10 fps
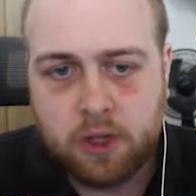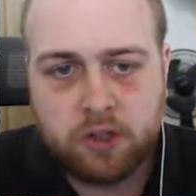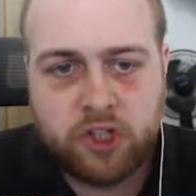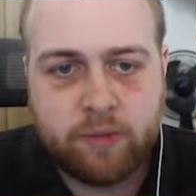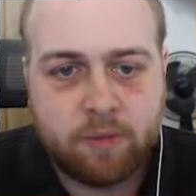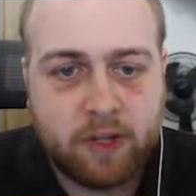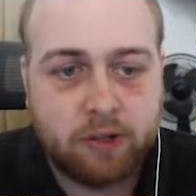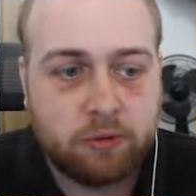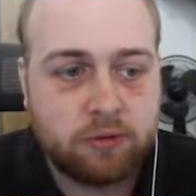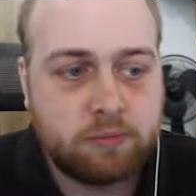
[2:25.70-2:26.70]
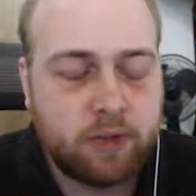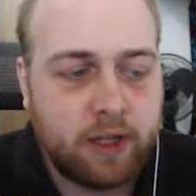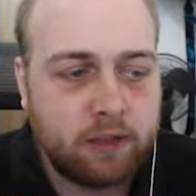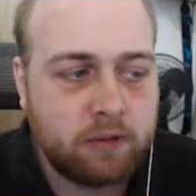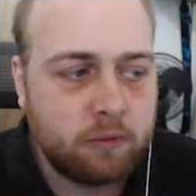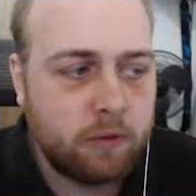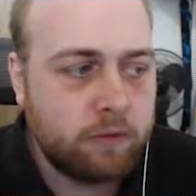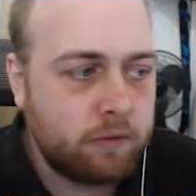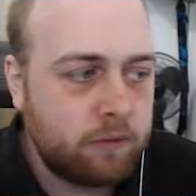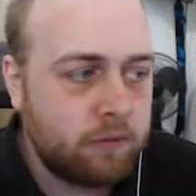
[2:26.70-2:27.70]
cheap spells, and
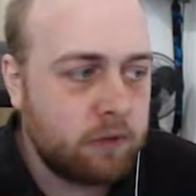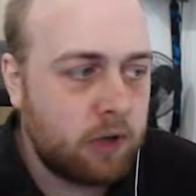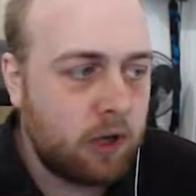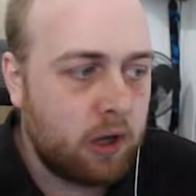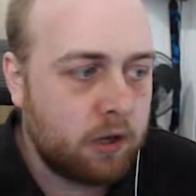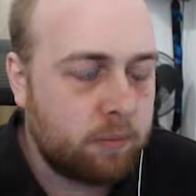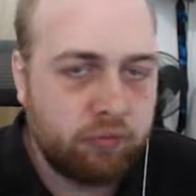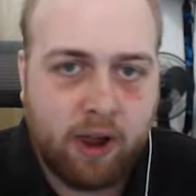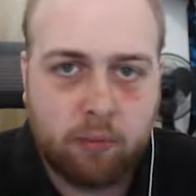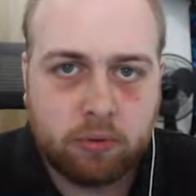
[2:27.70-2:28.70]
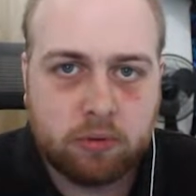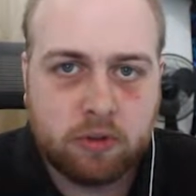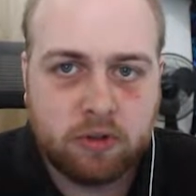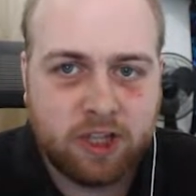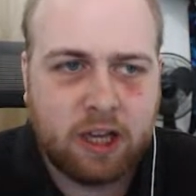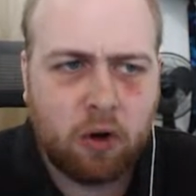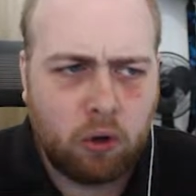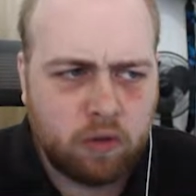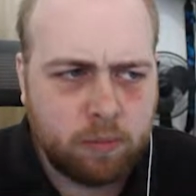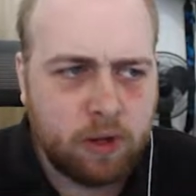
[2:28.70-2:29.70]
with like prep you get a
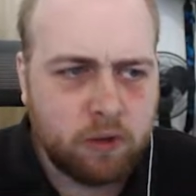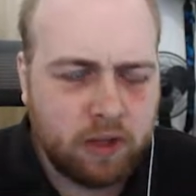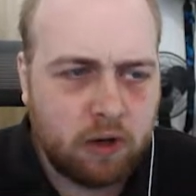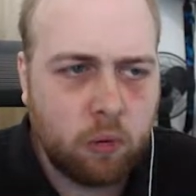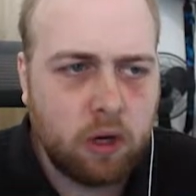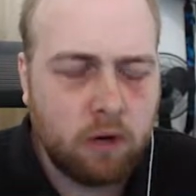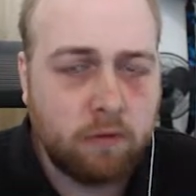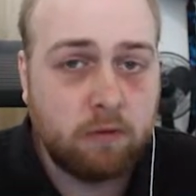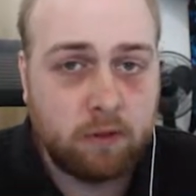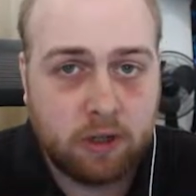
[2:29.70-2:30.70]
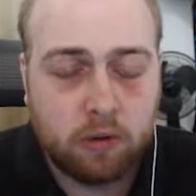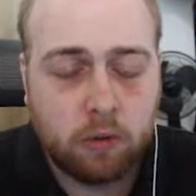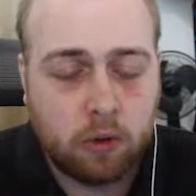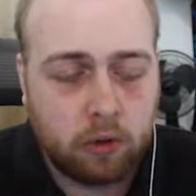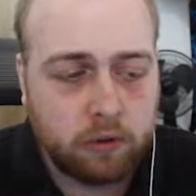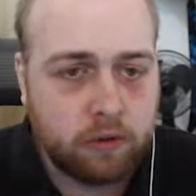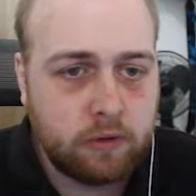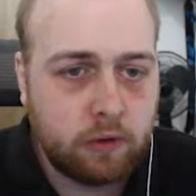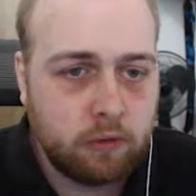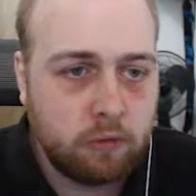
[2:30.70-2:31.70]
lot of spells out quick for very little cost,
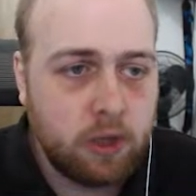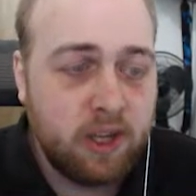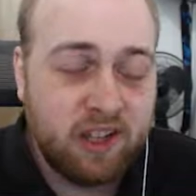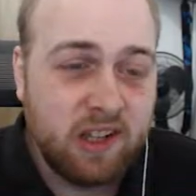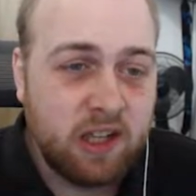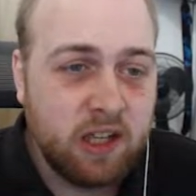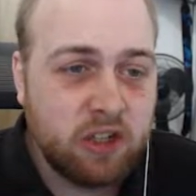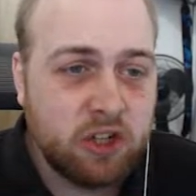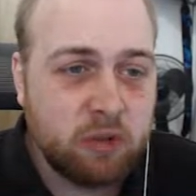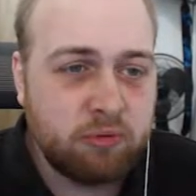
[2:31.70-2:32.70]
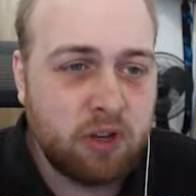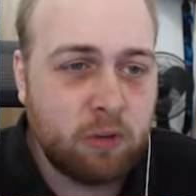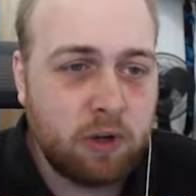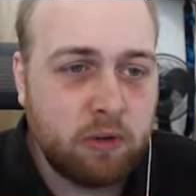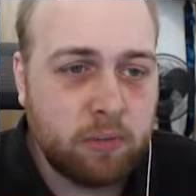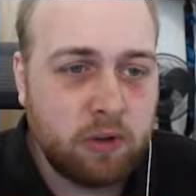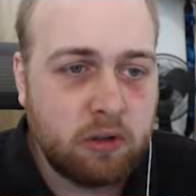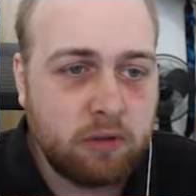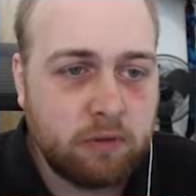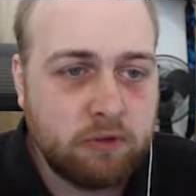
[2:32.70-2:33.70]
so chose pretty well I
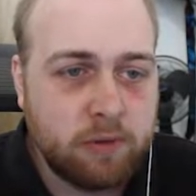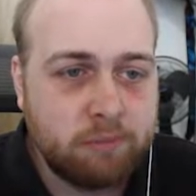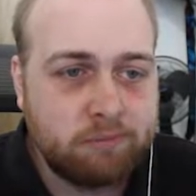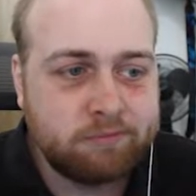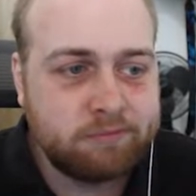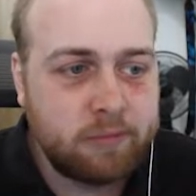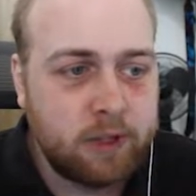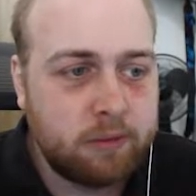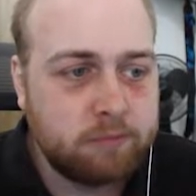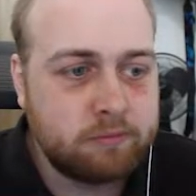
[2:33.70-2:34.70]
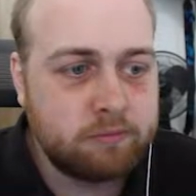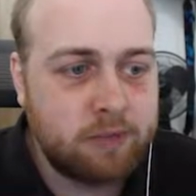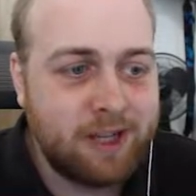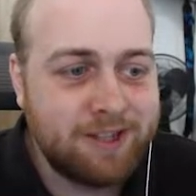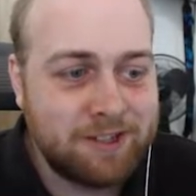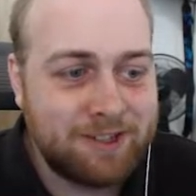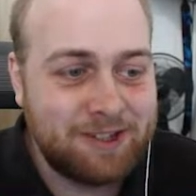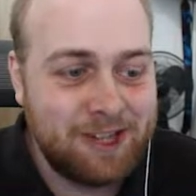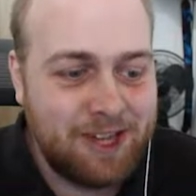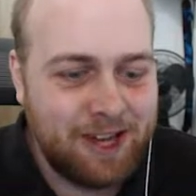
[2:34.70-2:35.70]
suppose for him, but let's just
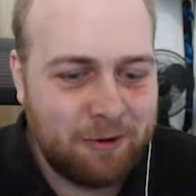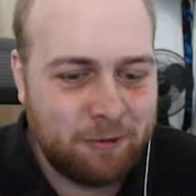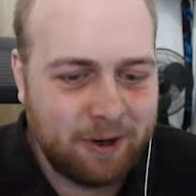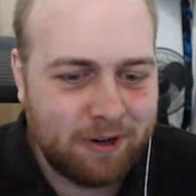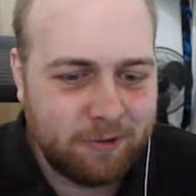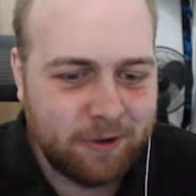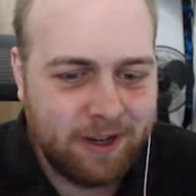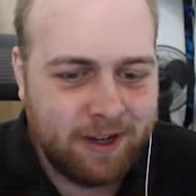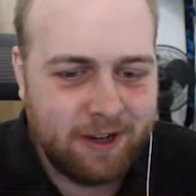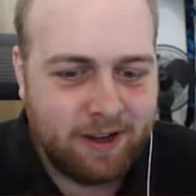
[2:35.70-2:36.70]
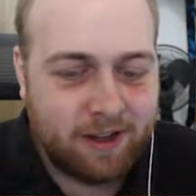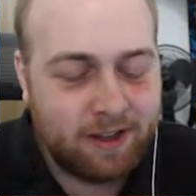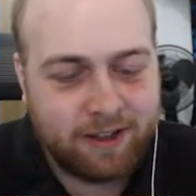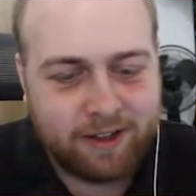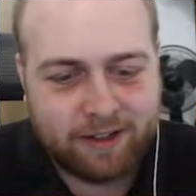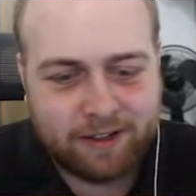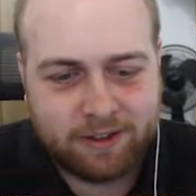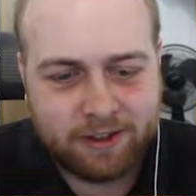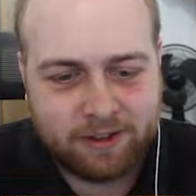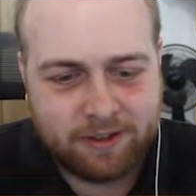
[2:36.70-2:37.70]
see how well Illidan
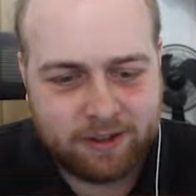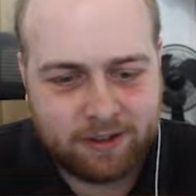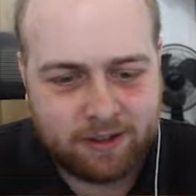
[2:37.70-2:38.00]
does.